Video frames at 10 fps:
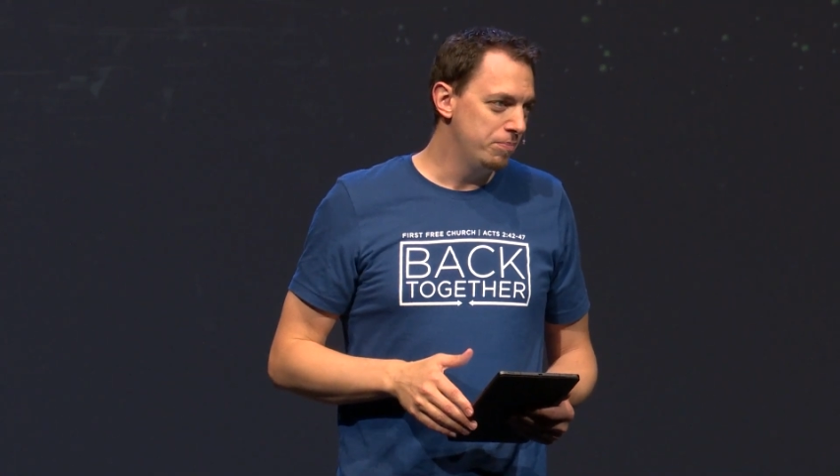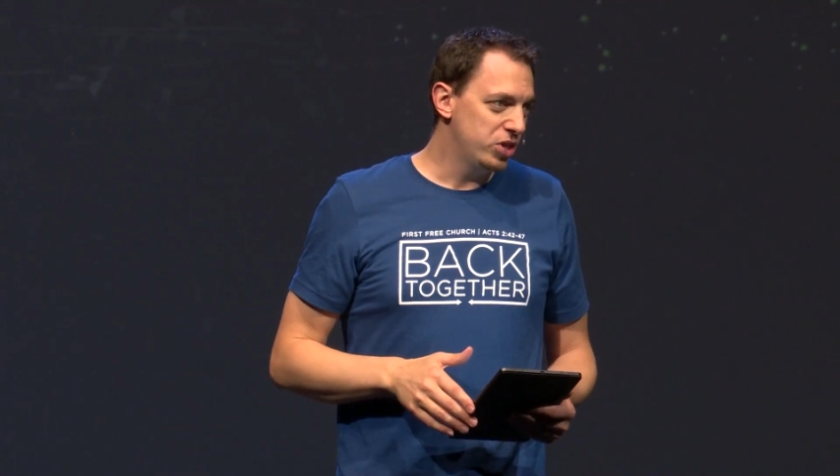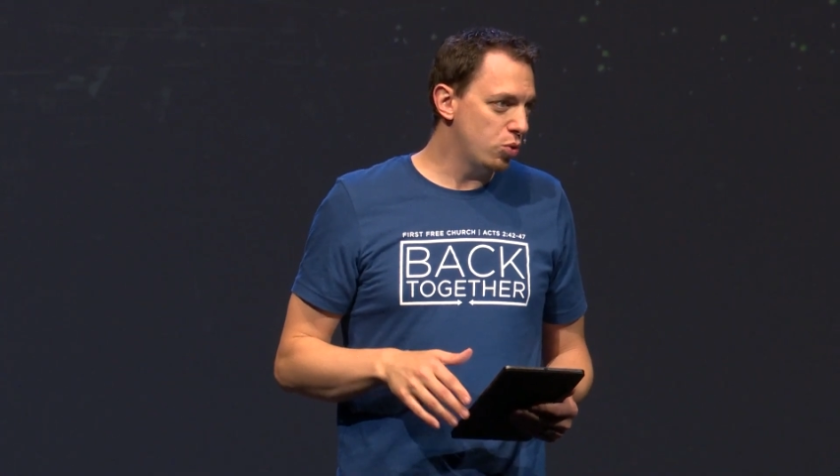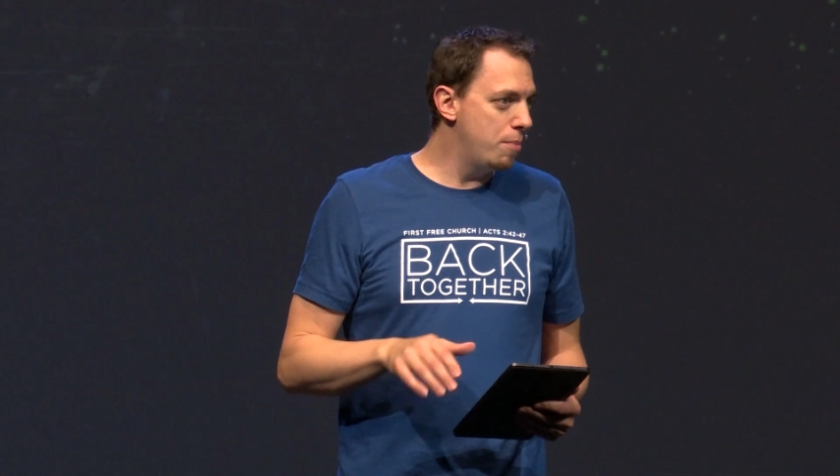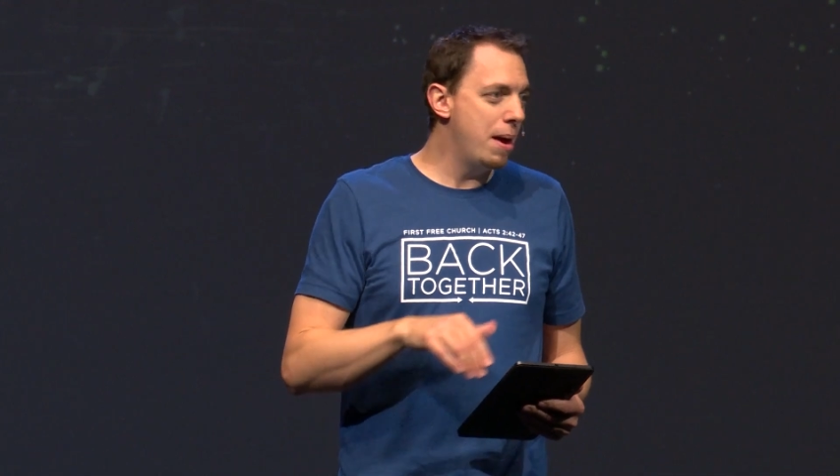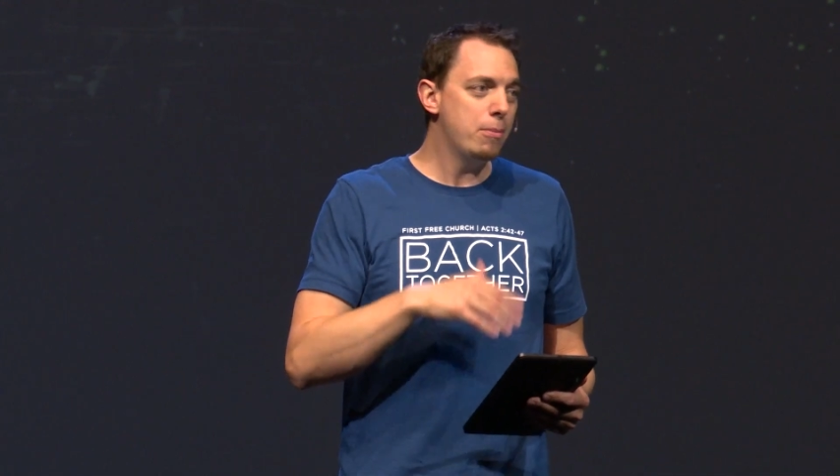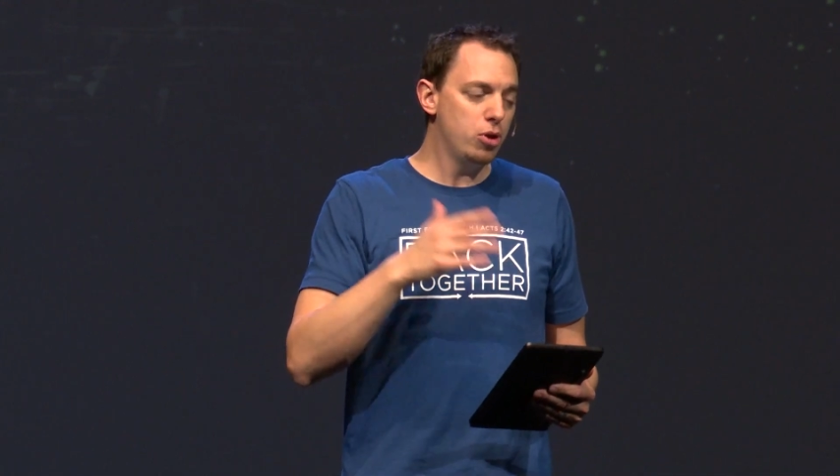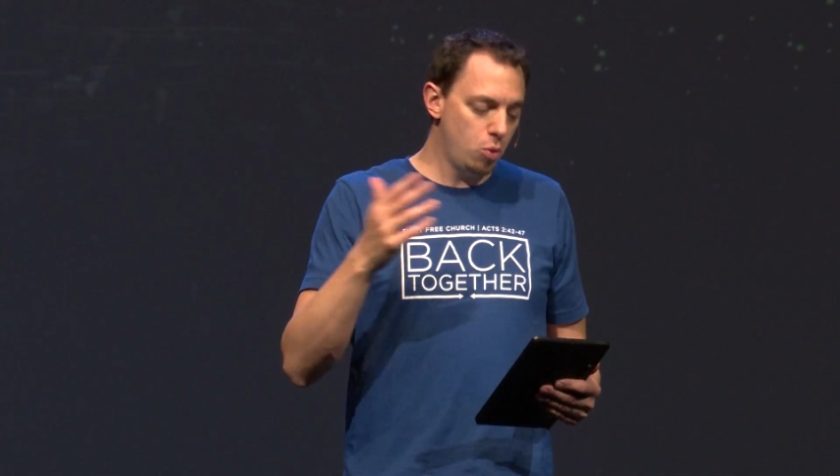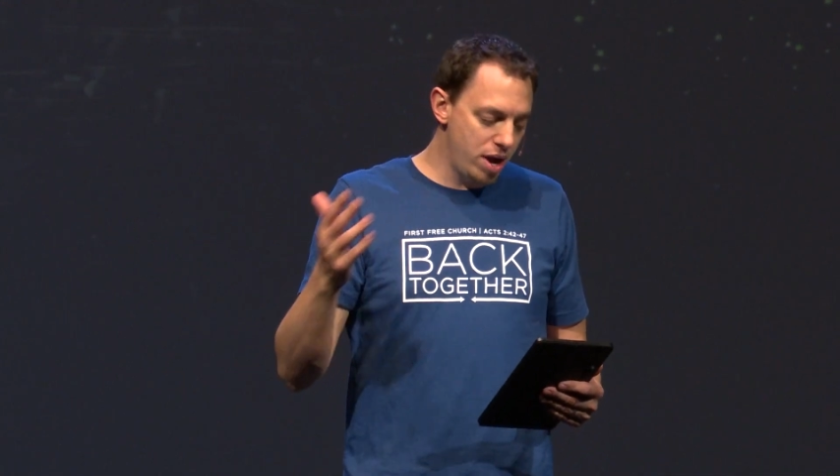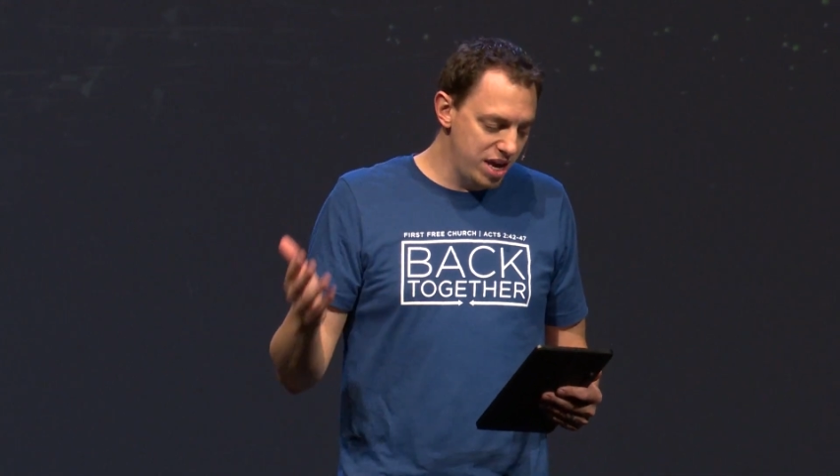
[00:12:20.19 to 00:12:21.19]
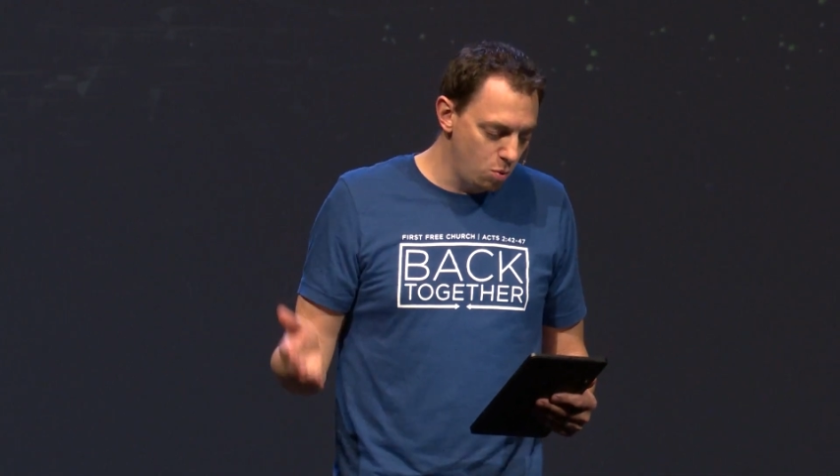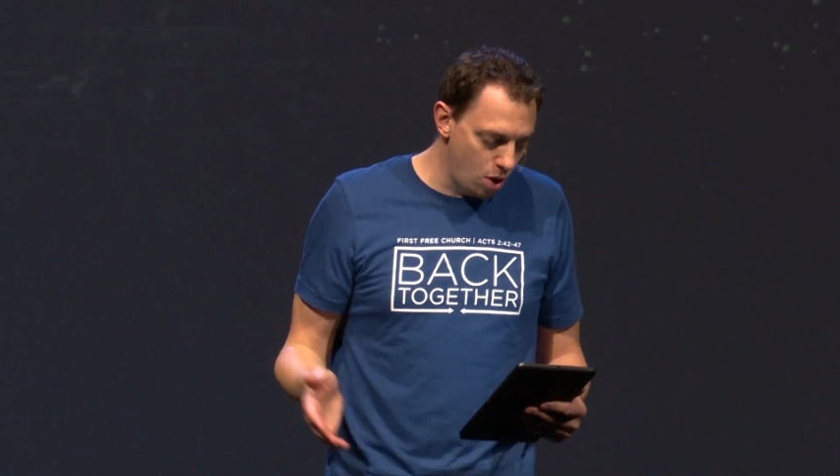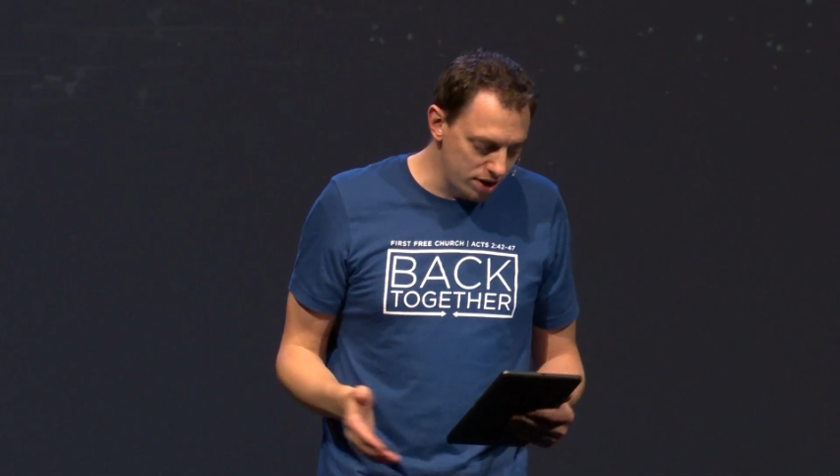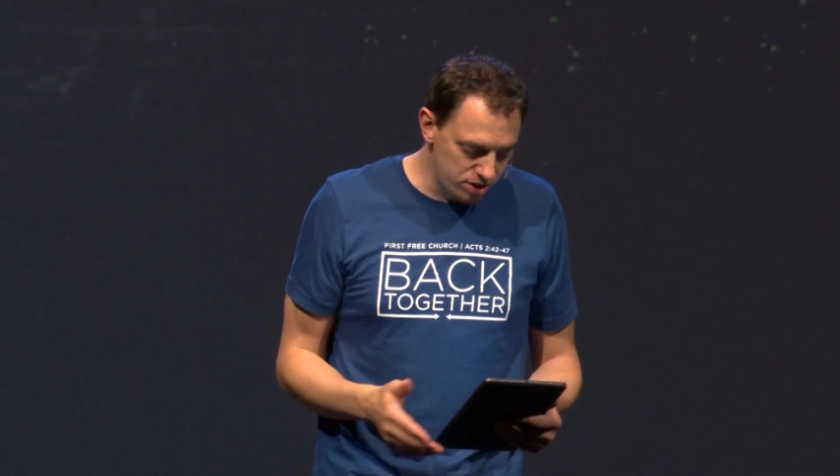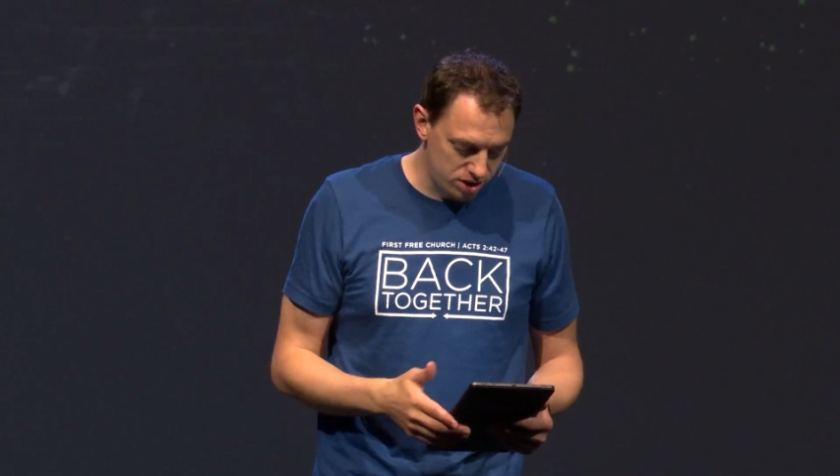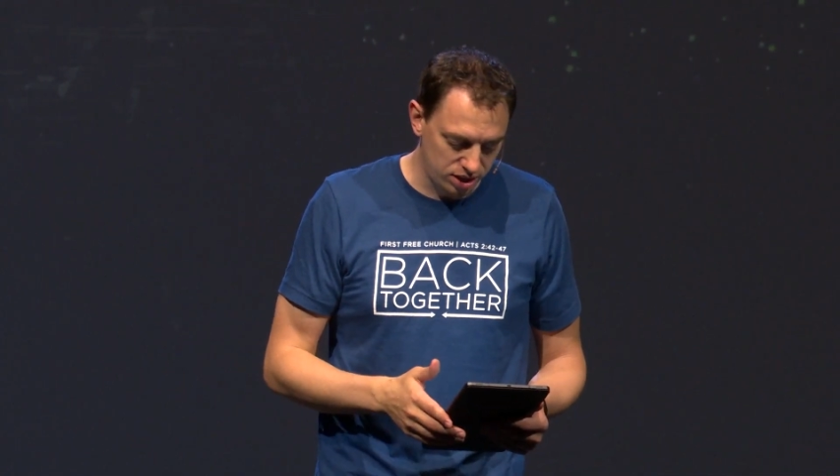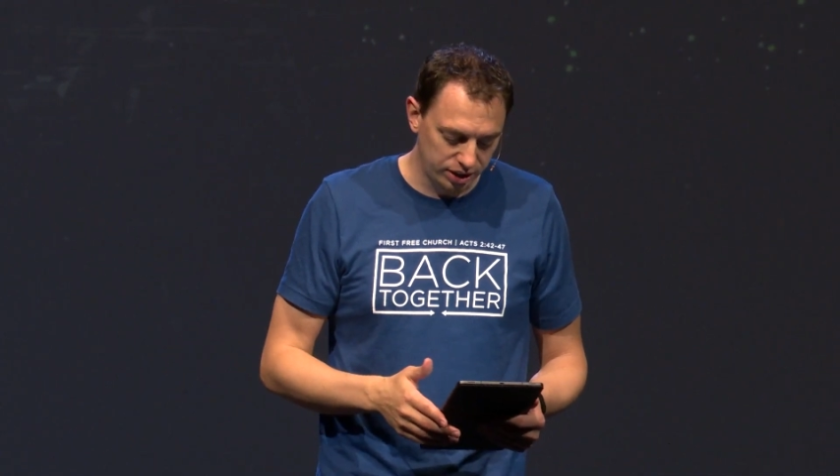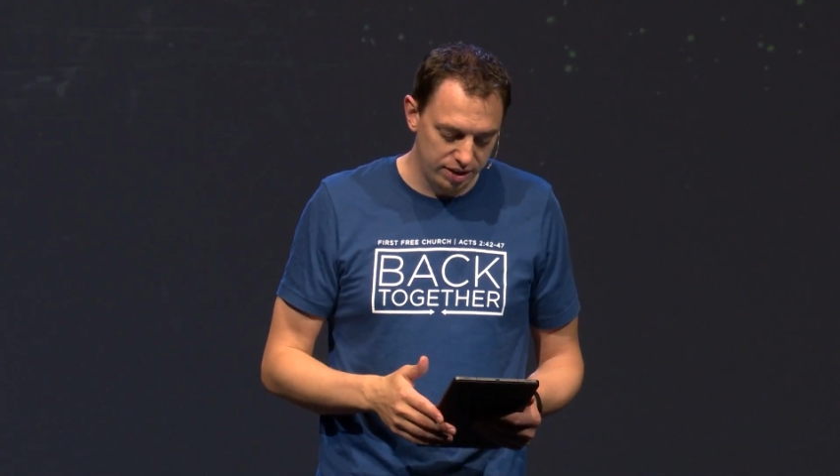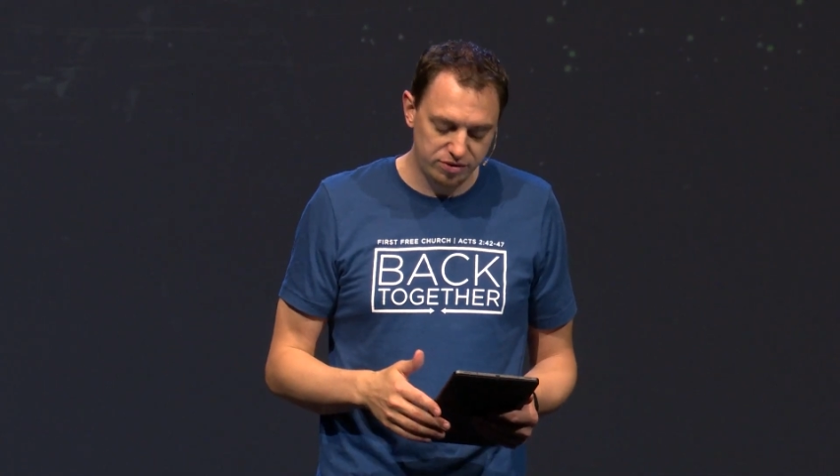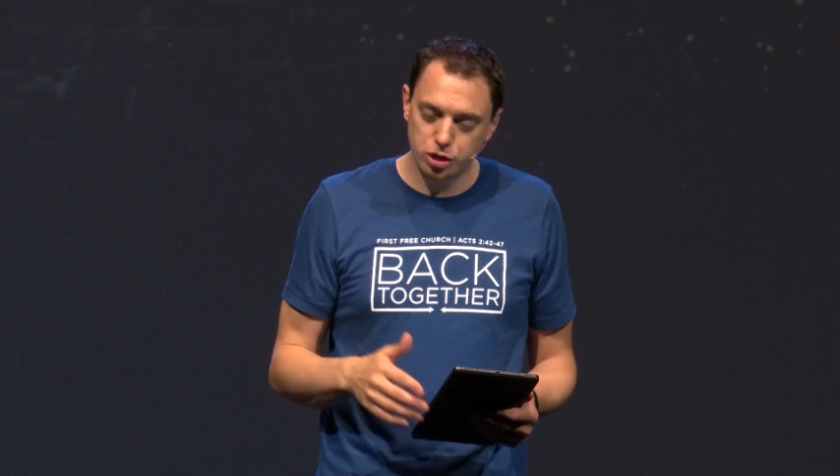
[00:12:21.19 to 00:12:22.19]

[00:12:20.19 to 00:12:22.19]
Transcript: to remember the way he wants us to live,